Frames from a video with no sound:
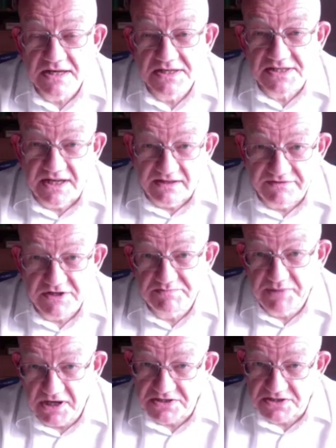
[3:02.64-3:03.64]
selfish
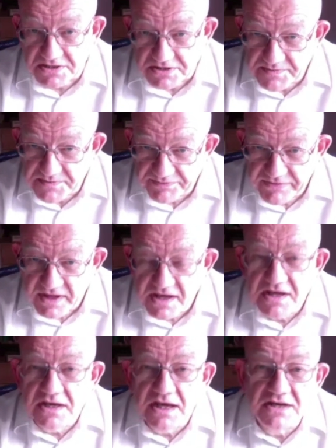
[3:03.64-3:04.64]
bastards.
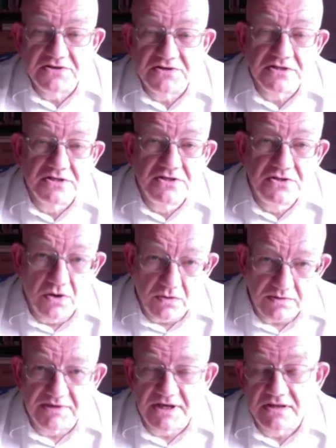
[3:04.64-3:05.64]
It does not
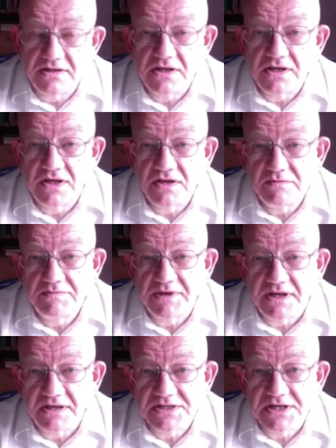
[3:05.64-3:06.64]
mean that human
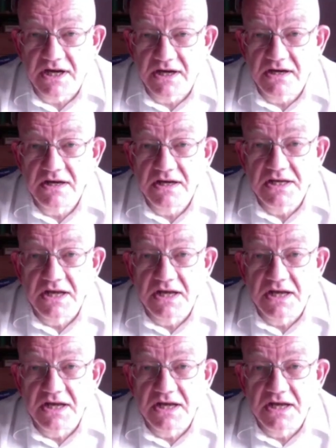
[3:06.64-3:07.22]
beings are